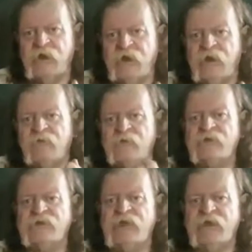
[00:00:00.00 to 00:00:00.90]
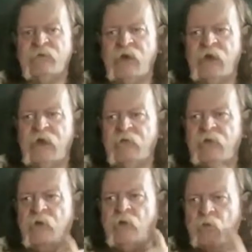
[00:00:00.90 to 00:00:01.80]
And the first day you were allowed
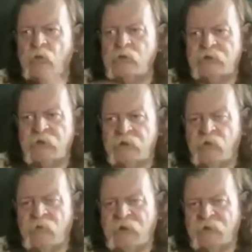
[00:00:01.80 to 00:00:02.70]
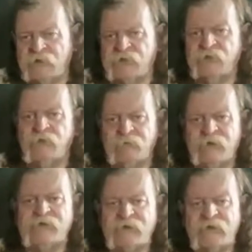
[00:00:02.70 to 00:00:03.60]
water that come out the sewer,
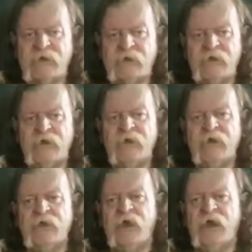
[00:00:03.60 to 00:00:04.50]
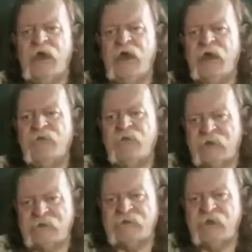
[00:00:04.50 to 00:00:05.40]
basically and the
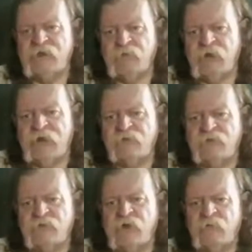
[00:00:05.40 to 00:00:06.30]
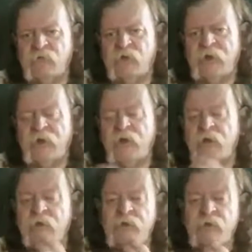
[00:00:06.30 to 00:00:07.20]
next day you are allowed dry bread. I
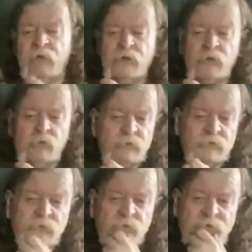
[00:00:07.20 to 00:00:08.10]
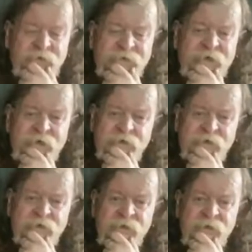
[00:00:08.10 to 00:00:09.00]
think the record was 40 days.
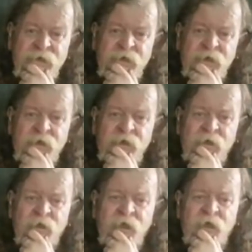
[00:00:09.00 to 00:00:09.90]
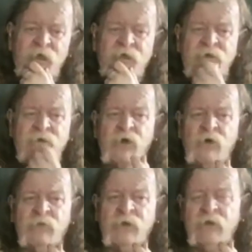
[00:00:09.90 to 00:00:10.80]
Uh, in
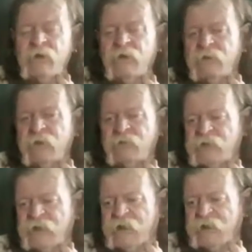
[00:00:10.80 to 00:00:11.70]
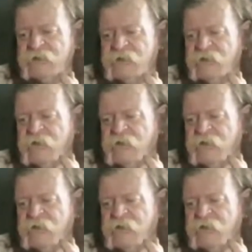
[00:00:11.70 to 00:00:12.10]
Derby, there was a case.